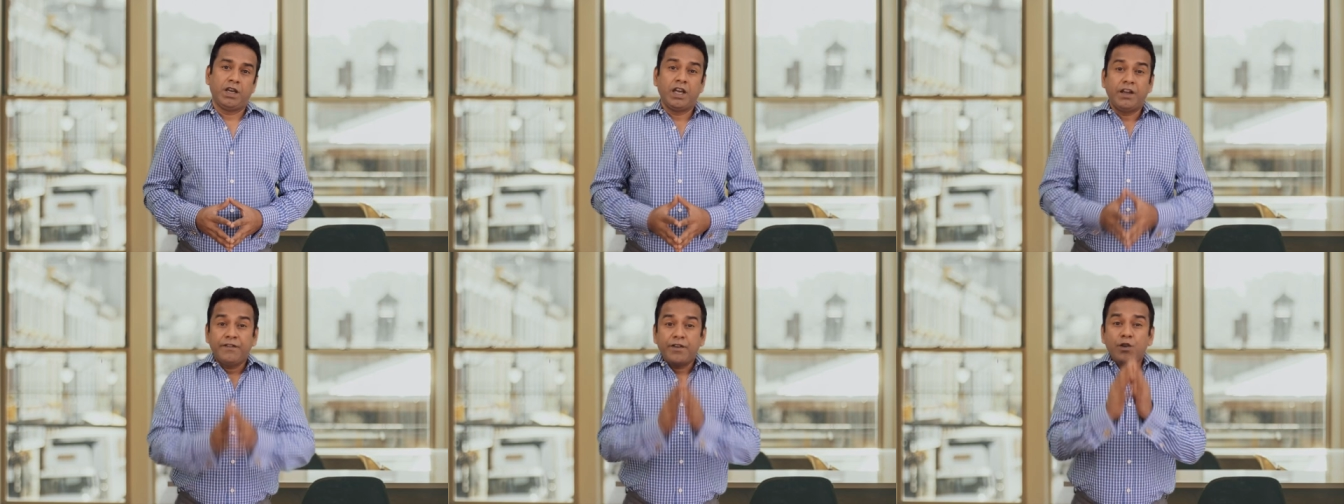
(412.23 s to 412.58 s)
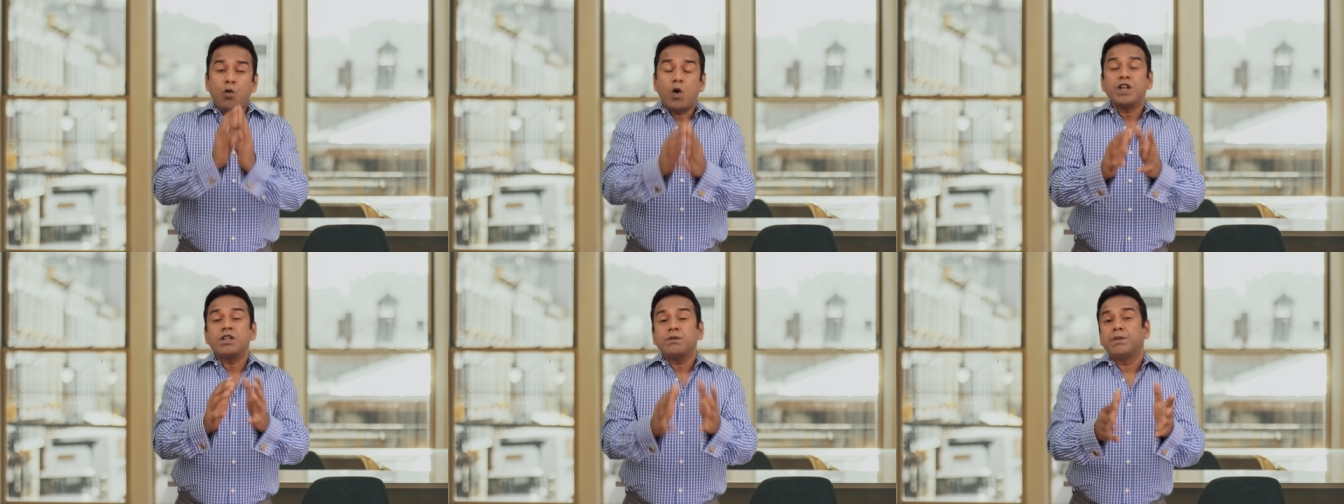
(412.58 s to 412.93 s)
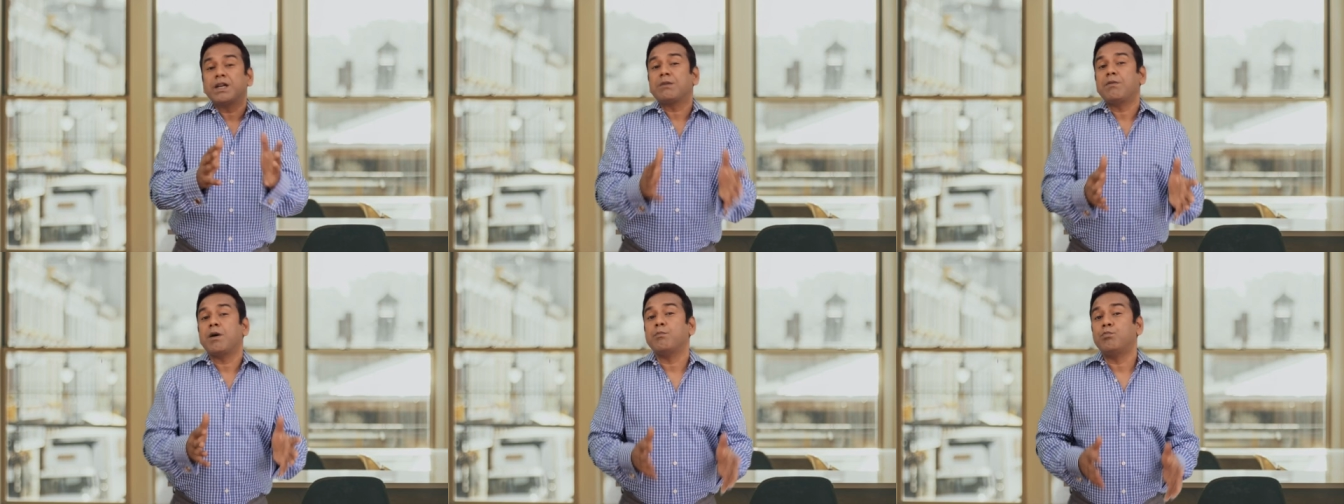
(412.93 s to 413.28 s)
If you want to
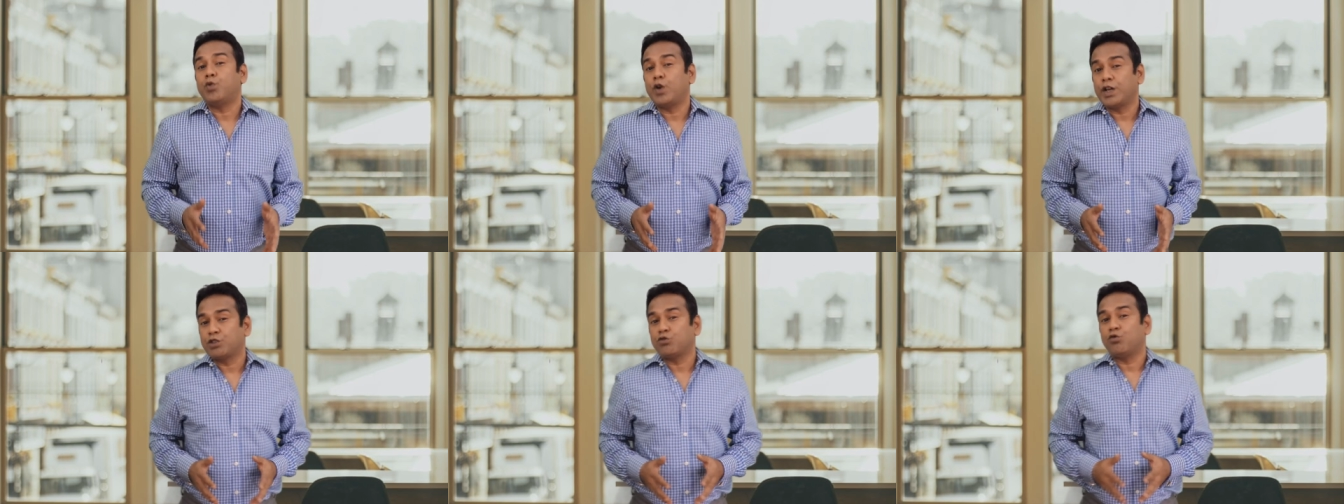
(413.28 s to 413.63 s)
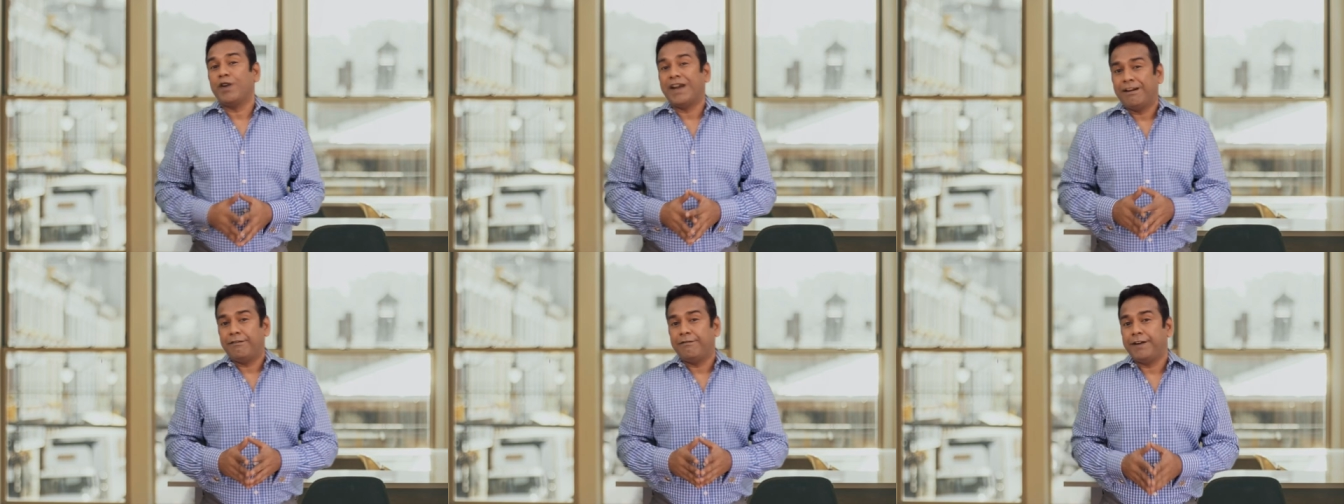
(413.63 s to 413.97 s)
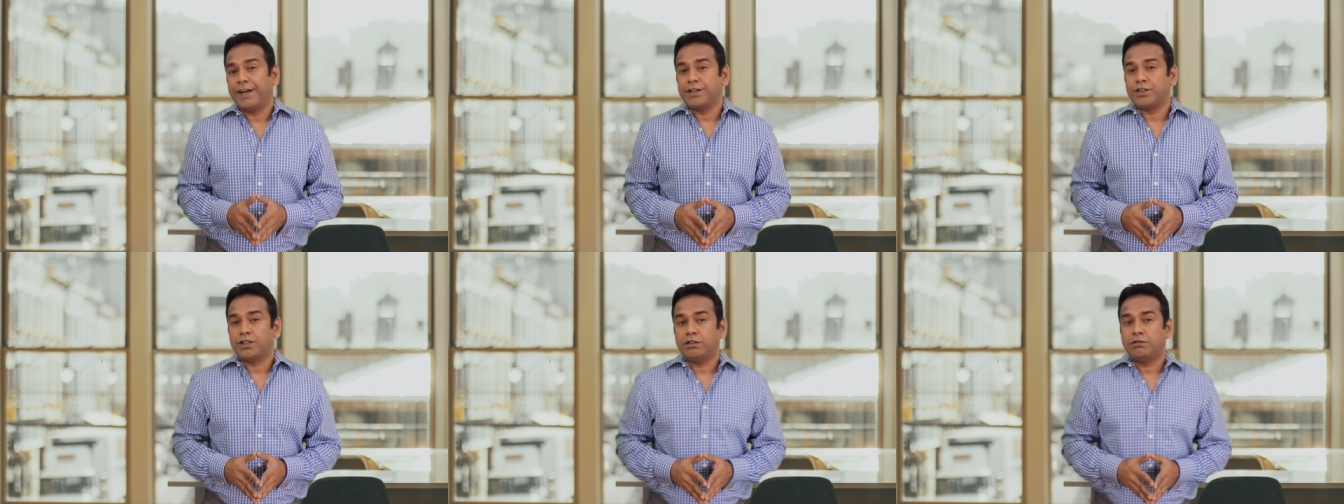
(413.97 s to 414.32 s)
become a breakthrough
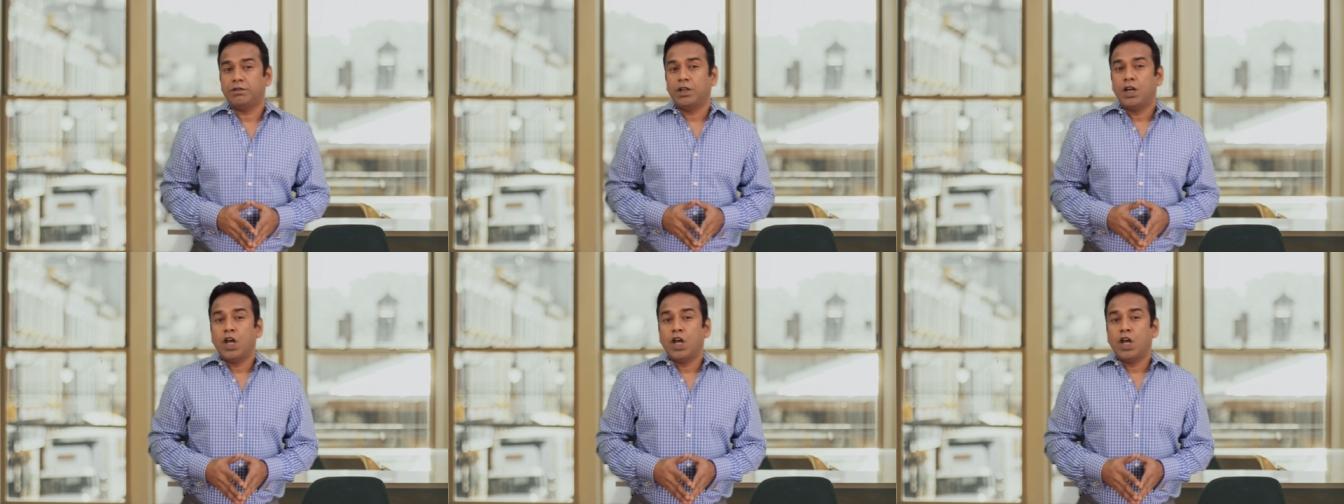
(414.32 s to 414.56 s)
innovator,